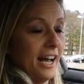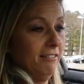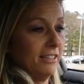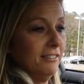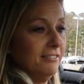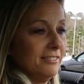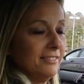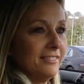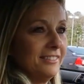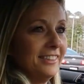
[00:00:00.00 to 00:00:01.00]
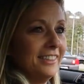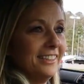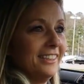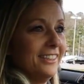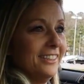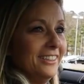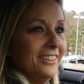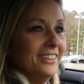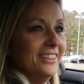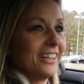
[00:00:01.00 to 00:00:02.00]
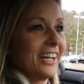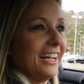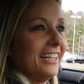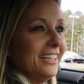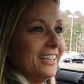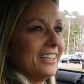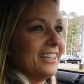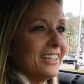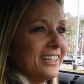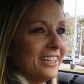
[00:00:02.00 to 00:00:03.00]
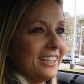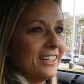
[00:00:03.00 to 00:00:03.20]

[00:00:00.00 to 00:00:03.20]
I don't know. I don't know. Go straight. Do we have to get there? Okay. Or just straighten it out though.